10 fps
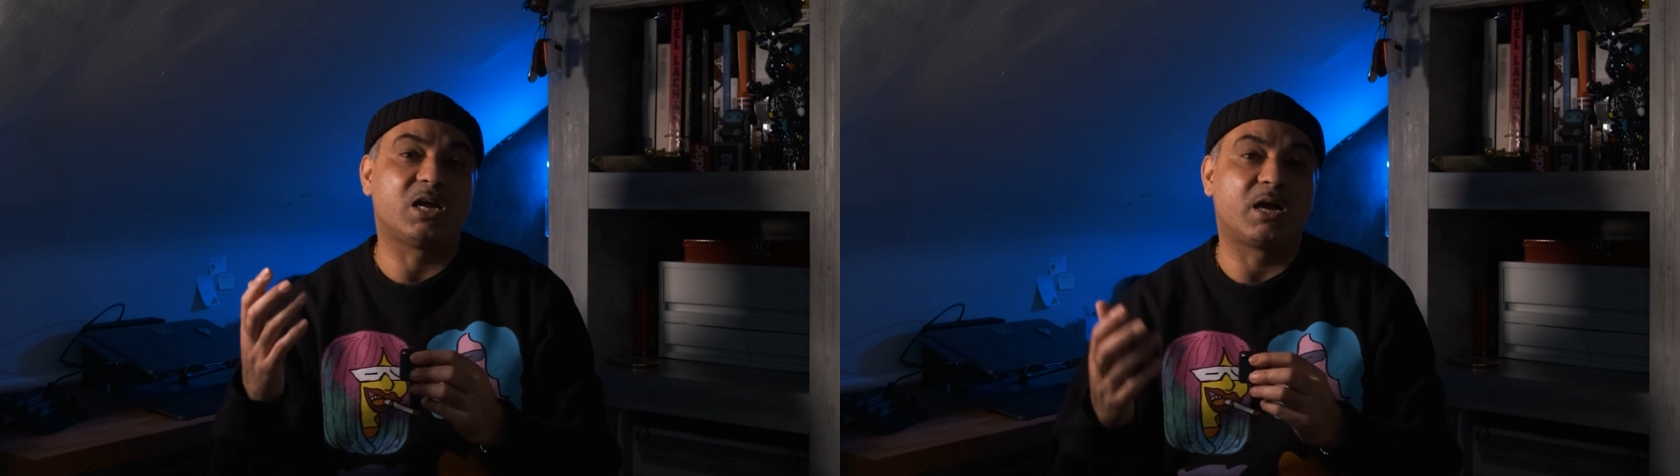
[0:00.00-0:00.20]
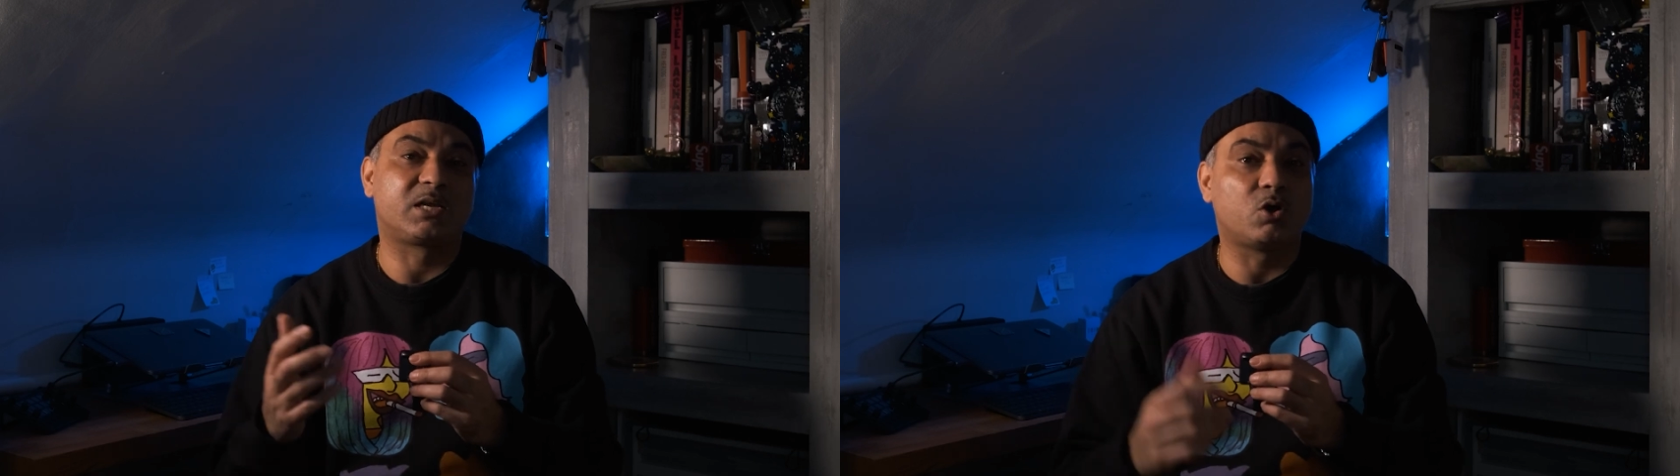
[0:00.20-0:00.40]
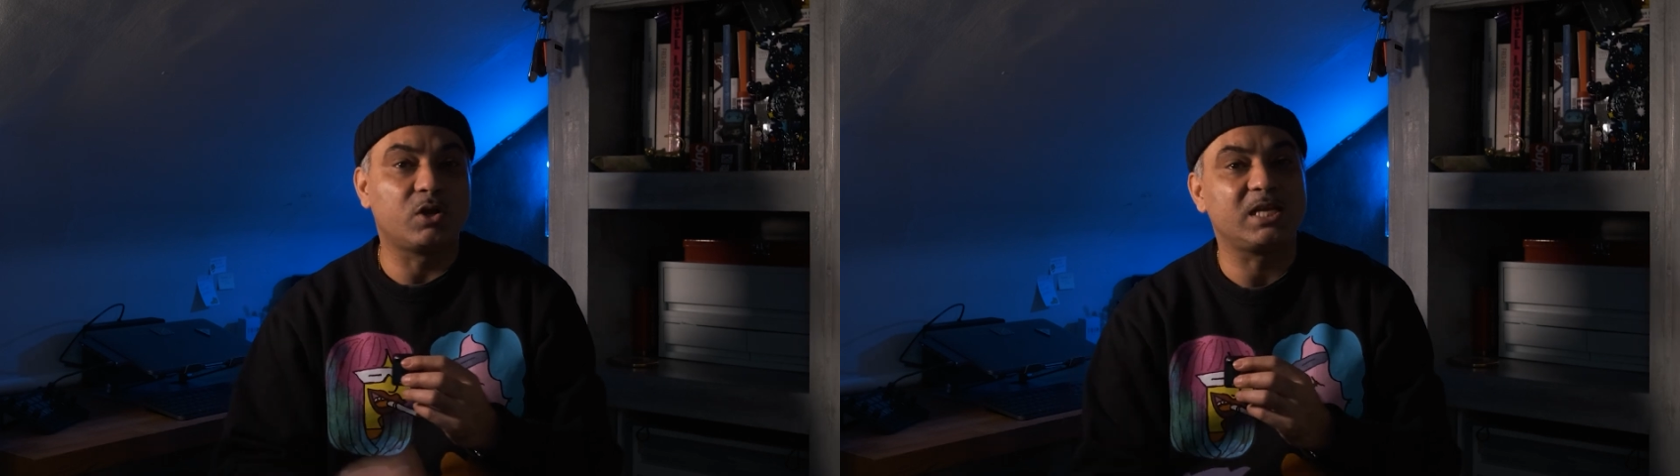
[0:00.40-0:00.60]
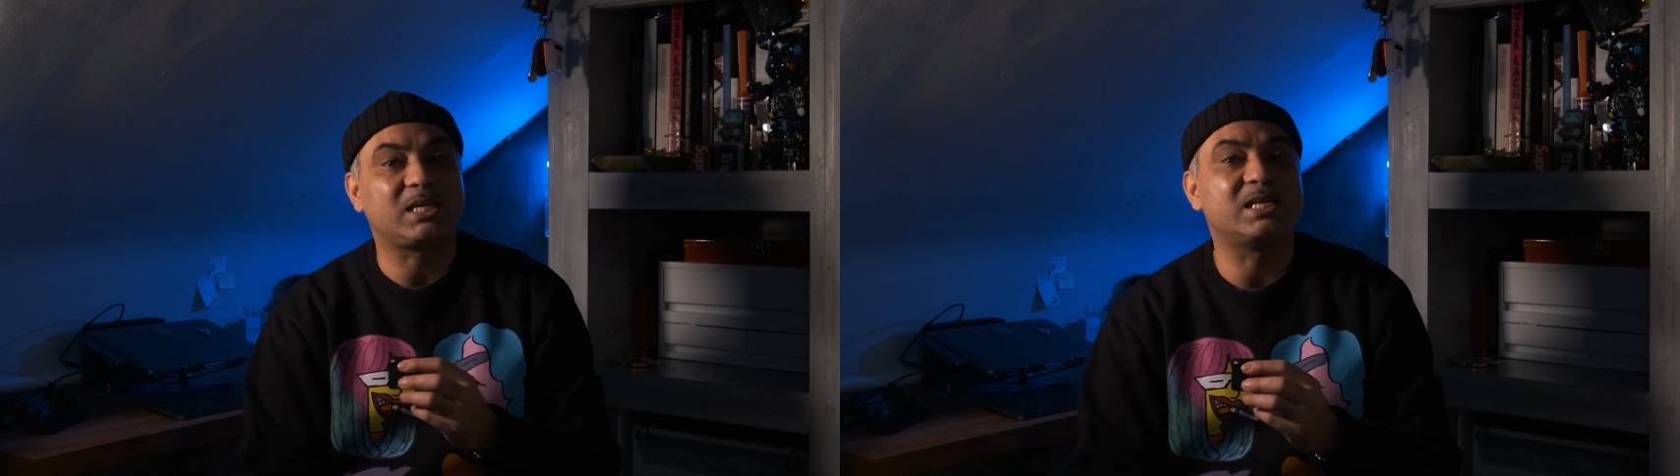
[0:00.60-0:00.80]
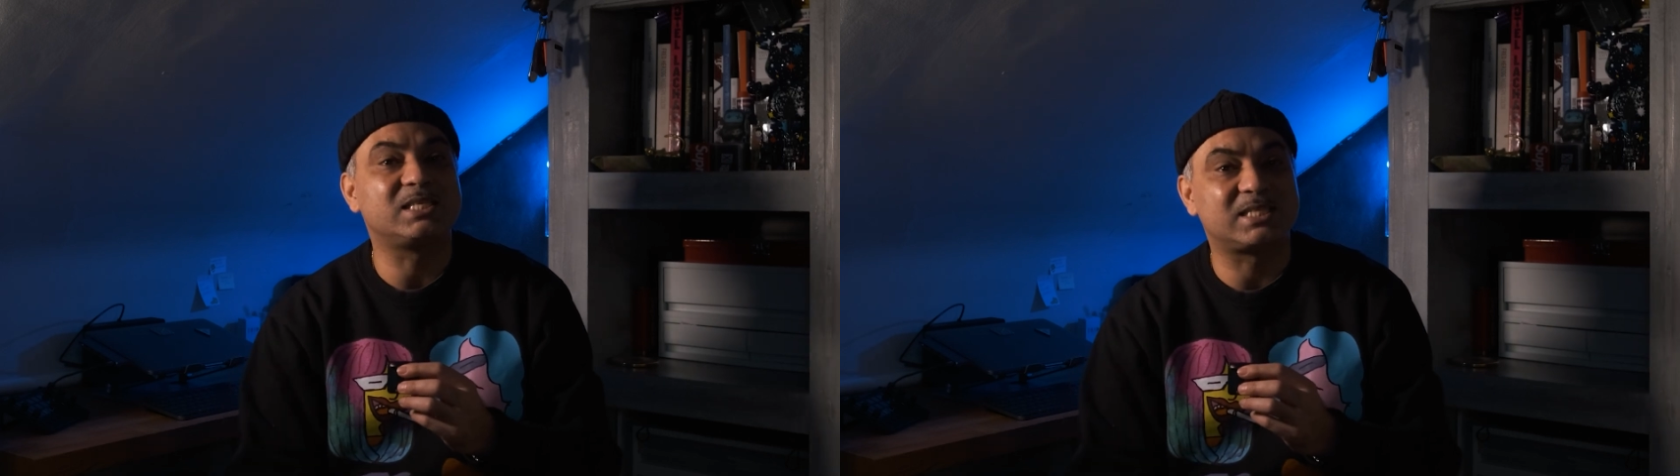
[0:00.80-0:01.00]

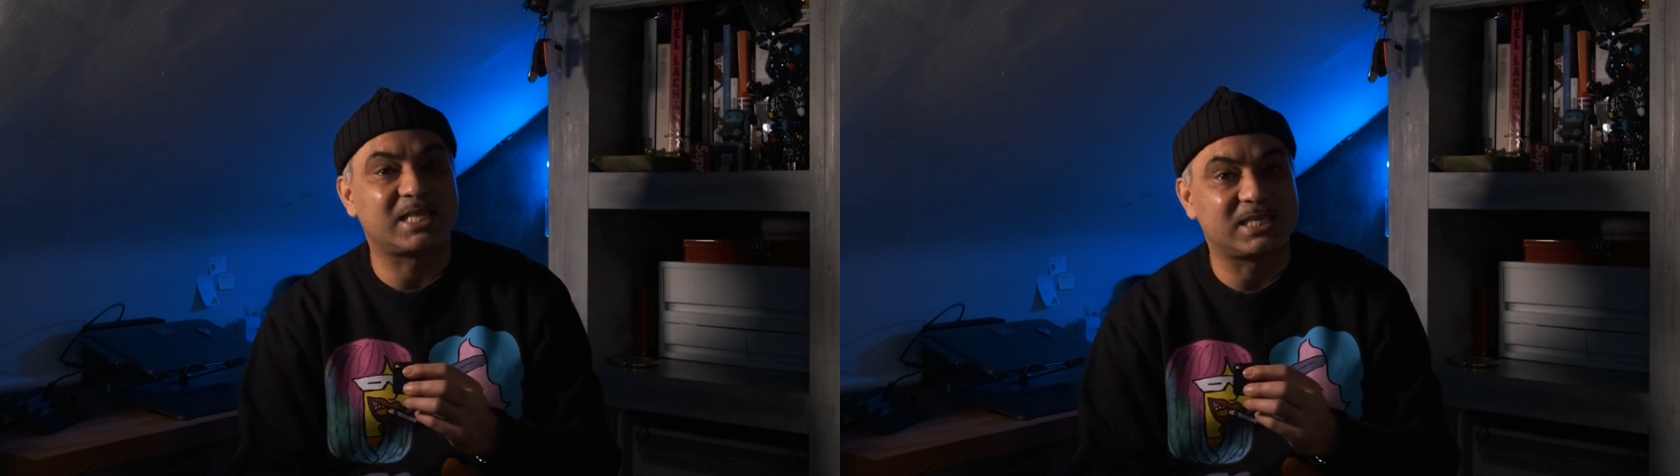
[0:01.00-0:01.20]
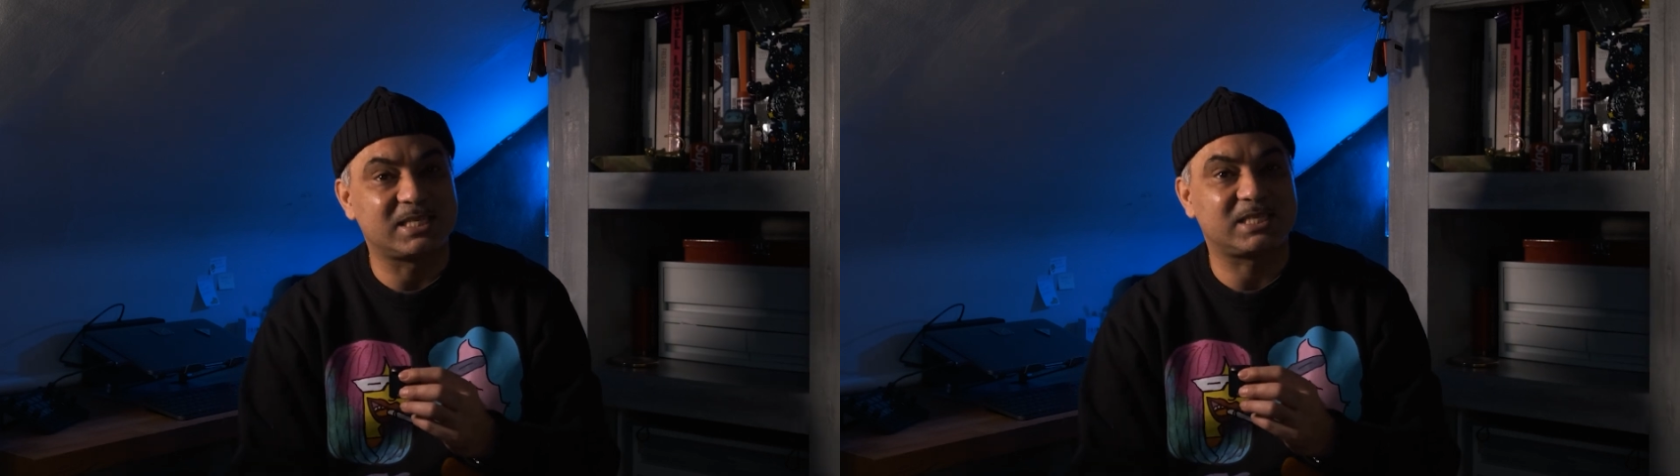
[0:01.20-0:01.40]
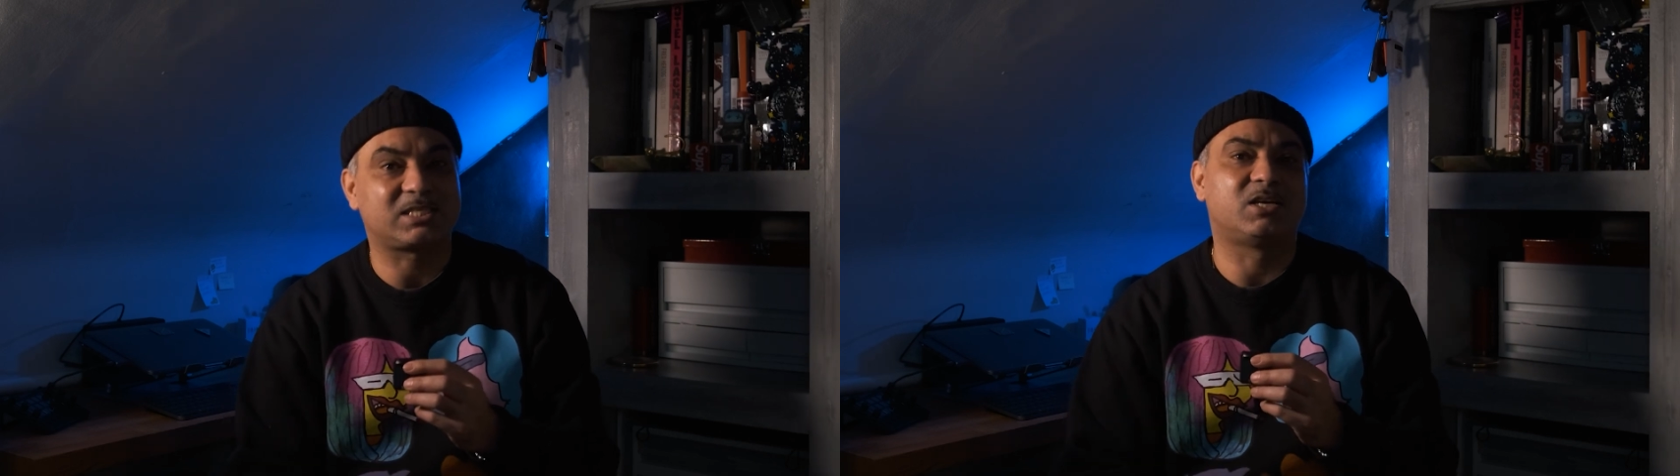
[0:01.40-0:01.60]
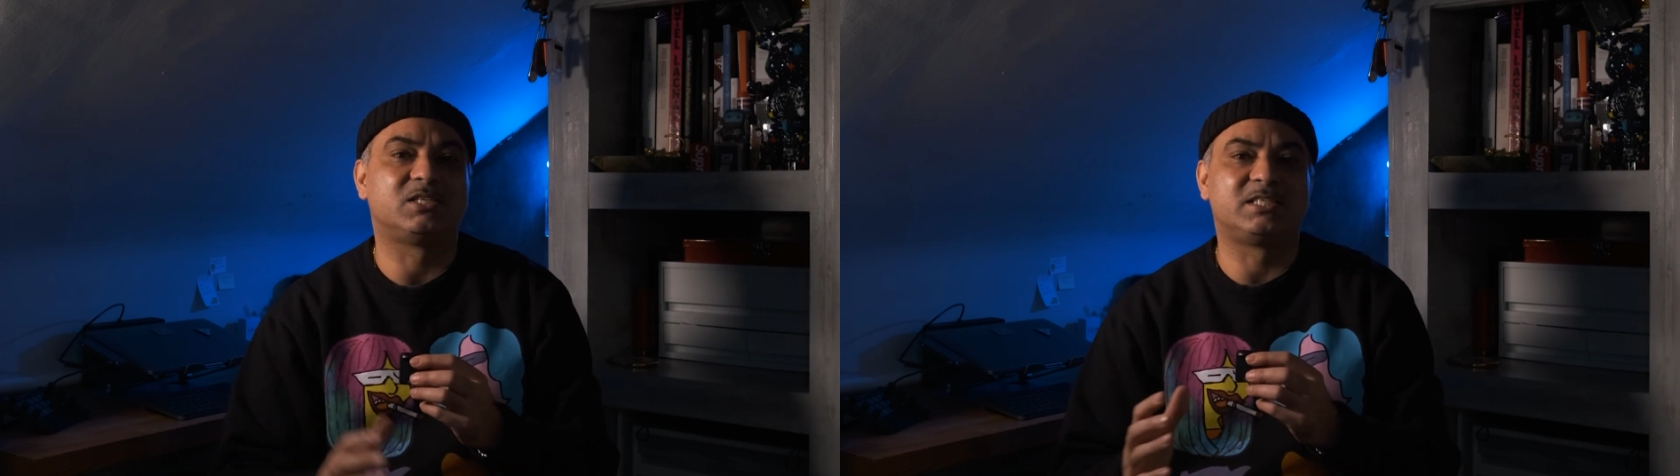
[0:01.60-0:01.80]
iconic aesthetics are